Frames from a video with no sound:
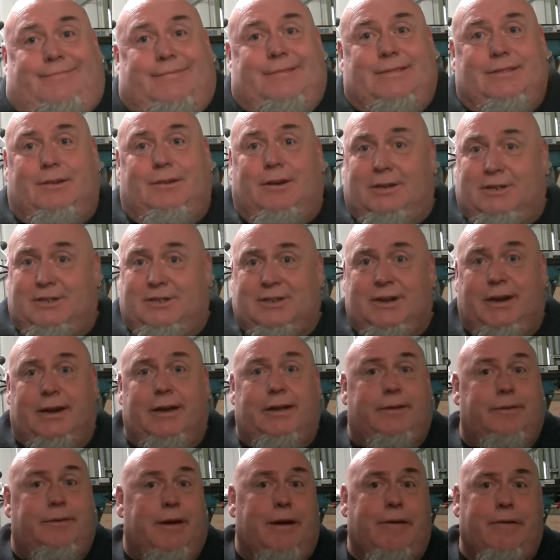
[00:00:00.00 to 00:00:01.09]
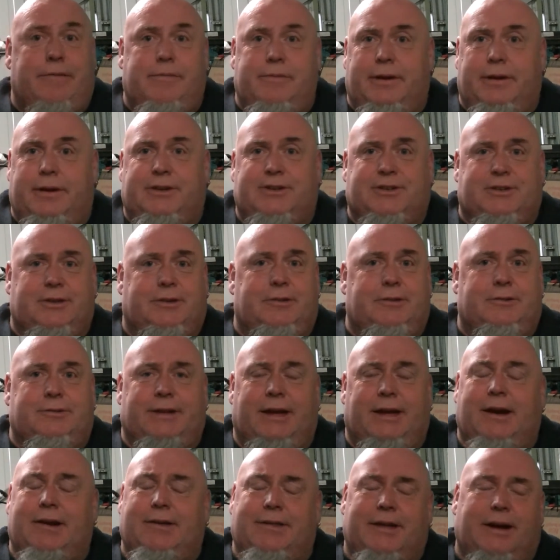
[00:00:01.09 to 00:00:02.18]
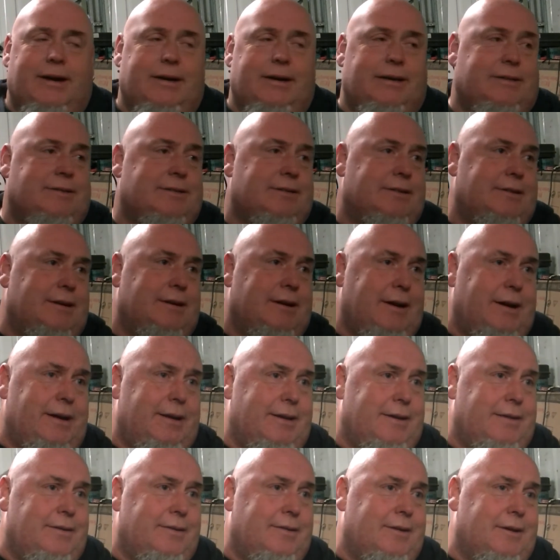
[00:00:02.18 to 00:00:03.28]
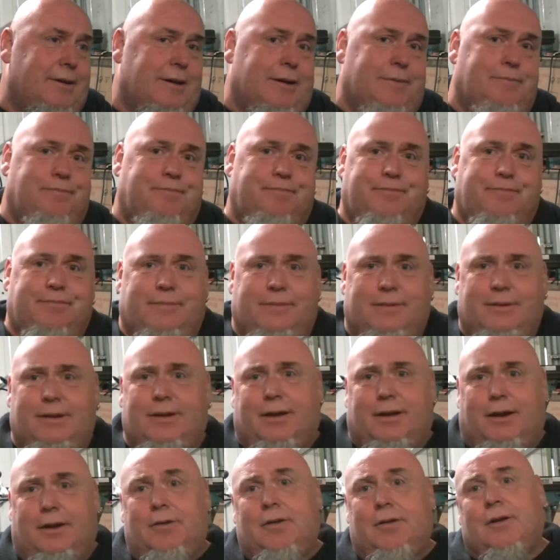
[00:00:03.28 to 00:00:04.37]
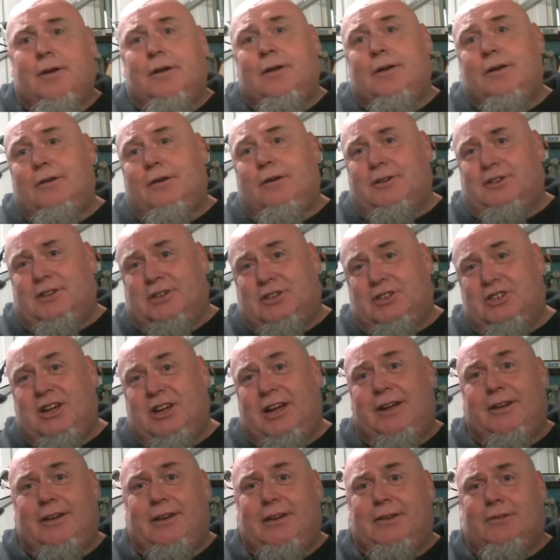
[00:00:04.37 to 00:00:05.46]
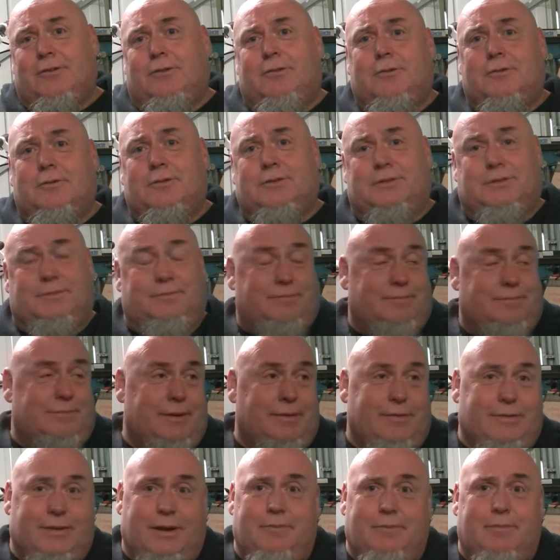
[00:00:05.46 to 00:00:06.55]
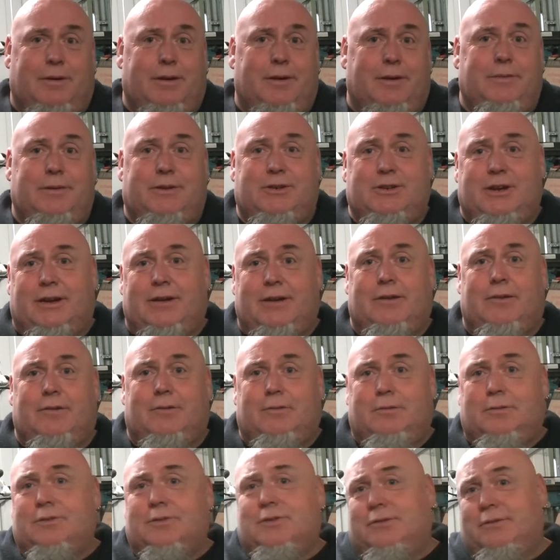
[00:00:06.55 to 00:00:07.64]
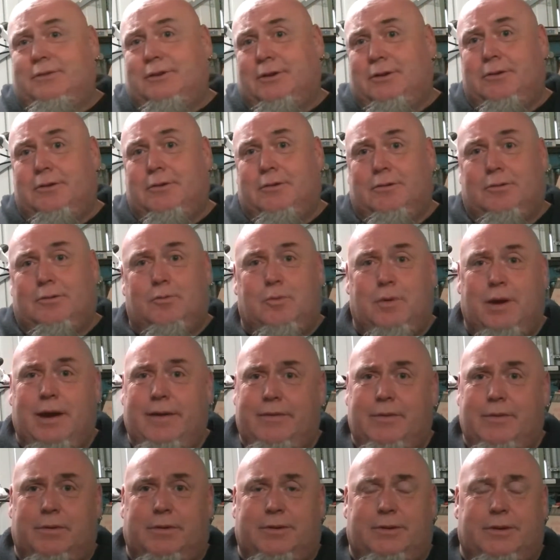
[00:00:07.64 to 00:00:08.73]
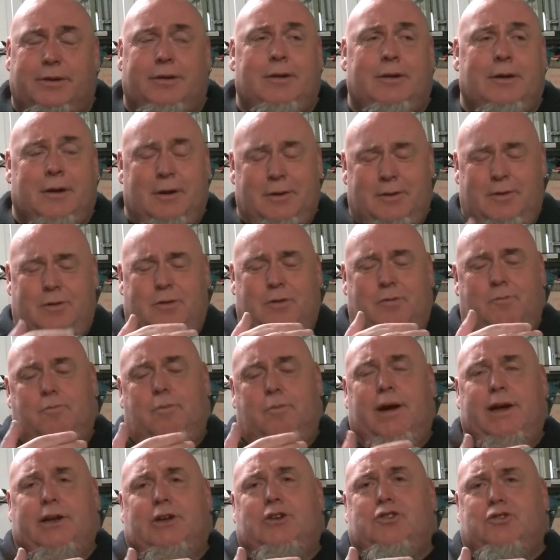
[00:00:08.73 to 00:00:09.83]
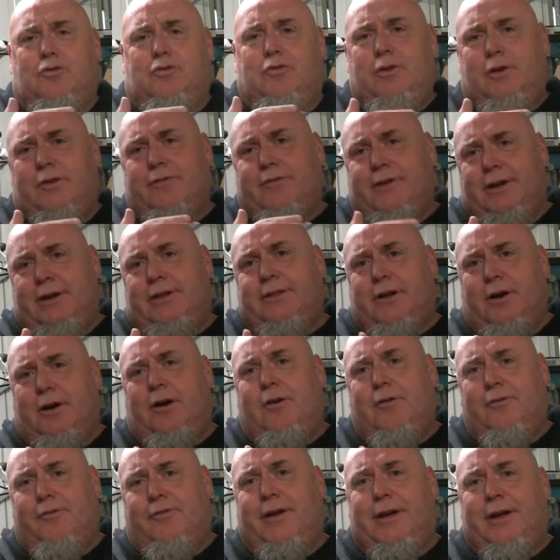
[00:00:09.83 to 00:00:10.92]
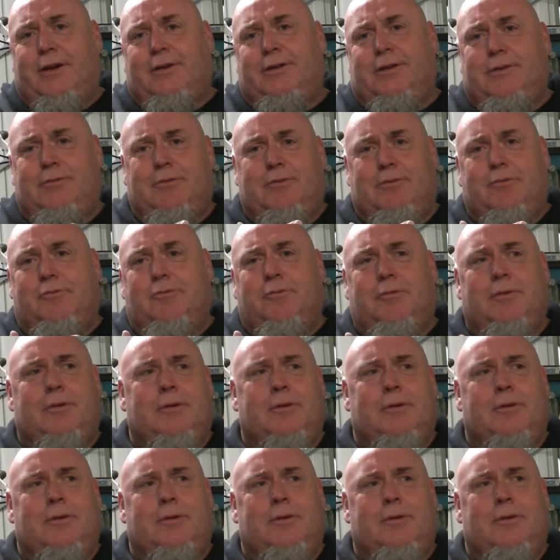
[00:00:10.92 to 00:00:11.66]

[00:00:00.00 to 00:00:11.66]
like I say, everybody sues nowadays, and you know, like I said, check these laws. If you don't believe me, check the laws on Google or wherever you want to do. Make sure you read the whole thing, because it will